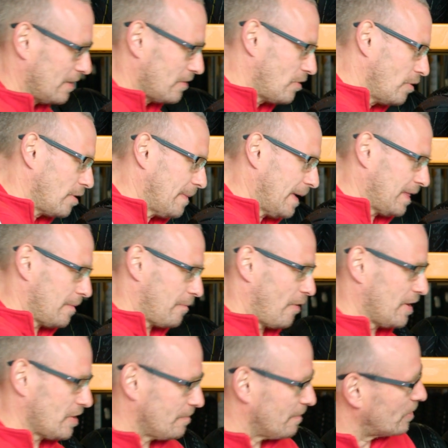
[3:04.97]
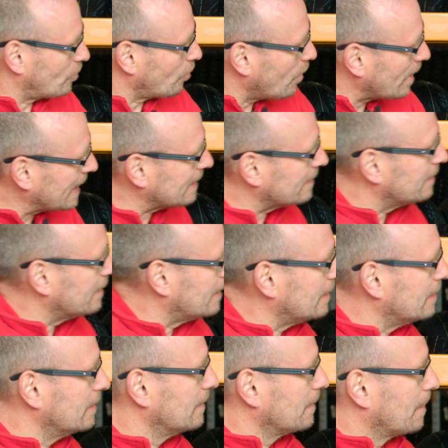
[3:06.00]
You're talking about the abrasion between
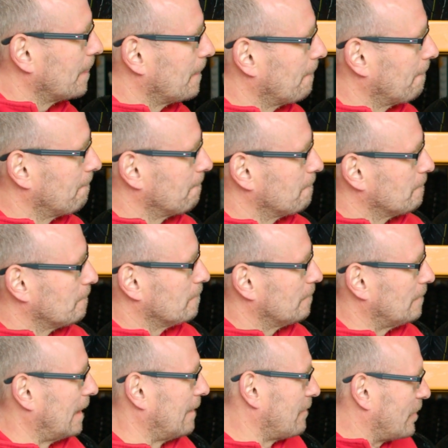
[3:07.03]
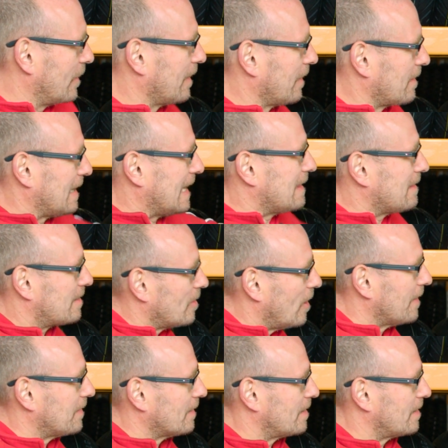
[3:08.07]
everything that's inside the